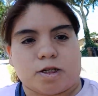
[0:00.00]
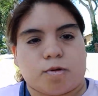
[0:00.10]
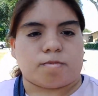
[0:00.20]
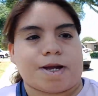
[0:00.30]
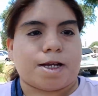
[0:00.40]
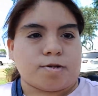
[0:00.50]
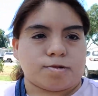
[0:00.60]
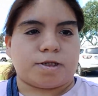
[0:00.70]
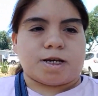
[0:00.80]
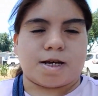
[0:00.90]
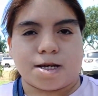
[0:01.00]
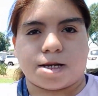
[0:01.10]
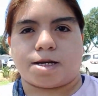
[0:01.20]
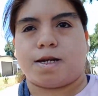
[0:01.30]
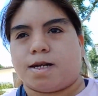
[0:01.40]
tomatoes
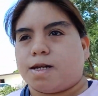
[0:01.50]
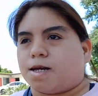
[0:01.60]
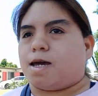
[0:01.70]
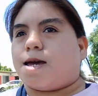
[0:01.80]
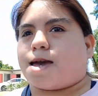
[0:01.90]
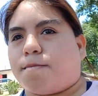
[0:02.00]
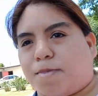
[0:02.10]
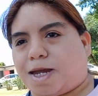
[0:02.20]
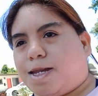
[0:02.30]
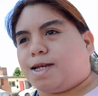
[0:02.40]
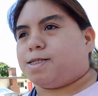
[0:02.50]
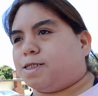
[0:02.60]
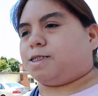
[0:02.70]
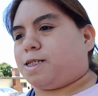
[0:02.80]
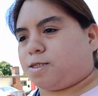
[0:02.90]
and mayonnaise
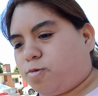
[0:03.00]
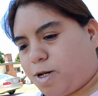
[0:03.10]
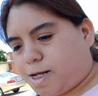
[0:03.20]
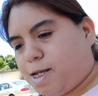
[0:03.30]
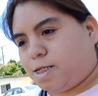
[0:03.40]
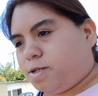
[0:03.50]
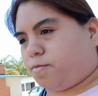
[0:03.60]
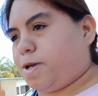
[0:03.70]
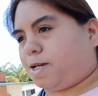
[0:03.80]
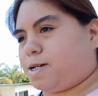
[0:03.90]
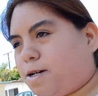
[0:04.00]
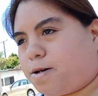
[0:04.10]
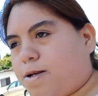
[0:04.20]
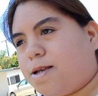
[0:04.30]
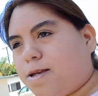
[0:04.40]
because that's what I need to make
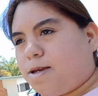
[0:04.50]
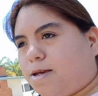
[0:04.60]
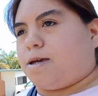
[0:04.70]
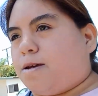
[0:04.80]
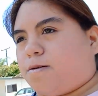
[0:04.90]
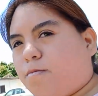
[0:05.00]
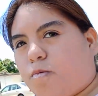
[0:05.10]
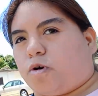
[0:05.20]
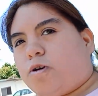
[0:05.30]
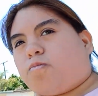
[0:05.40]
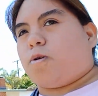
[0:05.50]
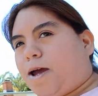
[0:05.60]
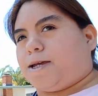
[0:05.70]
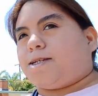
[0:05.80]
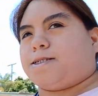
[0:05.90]
more
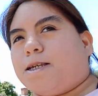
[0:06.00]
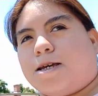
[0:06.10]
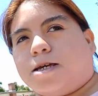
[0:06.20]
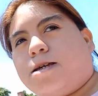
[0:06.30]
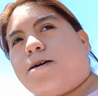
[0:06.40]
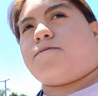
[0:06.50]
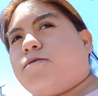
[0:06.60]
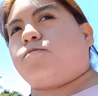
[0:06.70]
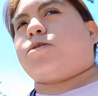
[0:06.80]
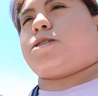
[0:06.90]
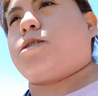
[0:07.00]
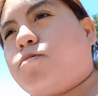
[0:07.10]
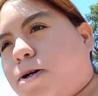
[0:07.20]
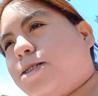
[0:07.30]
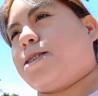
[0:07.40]
rice after when this
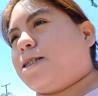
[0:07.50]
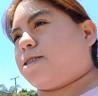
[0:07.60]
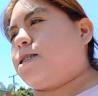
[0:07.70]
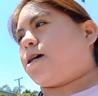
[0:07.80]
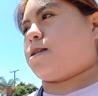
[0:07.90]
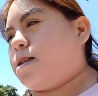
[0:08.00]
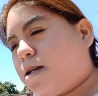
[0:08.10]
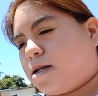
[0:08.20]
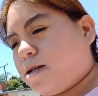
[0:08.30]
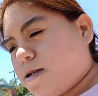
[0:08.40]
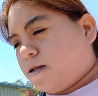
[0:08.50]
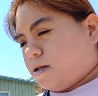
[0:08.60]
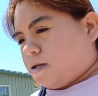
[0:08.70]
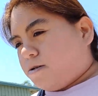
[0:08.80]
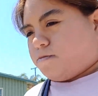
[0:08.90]
rice gets done.
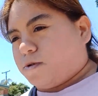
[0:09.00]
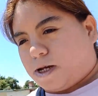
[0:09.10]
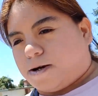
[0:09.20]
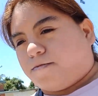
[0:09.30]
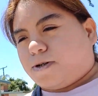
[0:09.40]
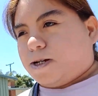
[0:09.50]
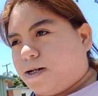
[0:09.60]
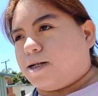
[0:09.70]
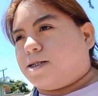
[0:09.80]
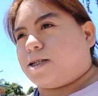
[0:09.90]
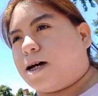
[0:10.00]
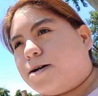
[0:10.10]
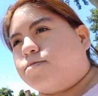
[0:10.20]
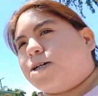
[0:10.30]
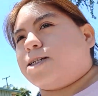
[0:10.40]
But yeah, but the
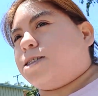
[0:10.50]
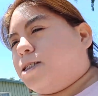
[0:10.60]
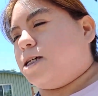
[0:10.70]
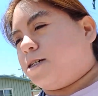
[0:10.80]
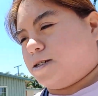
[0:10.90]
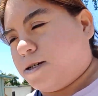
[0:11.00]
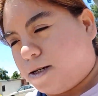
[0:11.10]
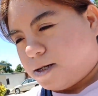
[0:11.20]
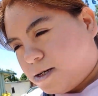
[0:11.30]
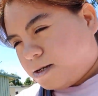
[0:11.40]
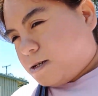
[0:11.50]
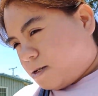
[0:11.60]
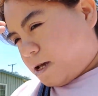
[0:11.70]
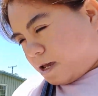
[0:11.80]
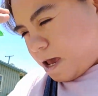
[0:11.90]
updates
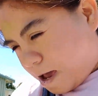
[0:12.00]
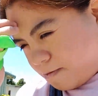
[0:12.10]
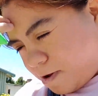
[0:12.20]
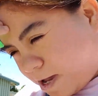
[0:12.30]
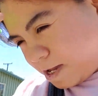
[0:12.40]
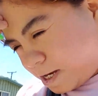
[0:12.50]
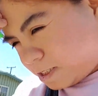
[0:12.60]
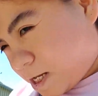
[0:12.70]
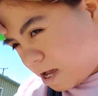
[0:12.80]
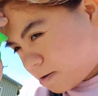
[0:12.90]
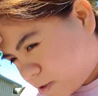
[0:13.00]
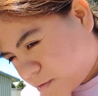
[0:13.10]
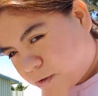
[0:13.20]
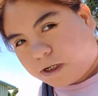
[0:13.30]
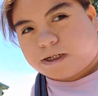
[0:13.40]
I have, I actually have
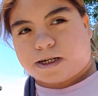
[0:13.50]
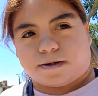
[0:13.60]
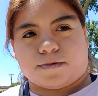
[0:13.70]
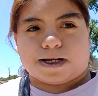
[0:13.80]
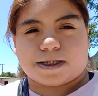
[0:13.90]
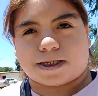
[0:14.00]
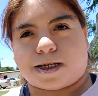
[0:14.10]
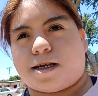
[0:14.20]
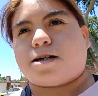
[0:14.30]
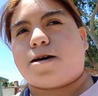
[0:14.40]
some good updates.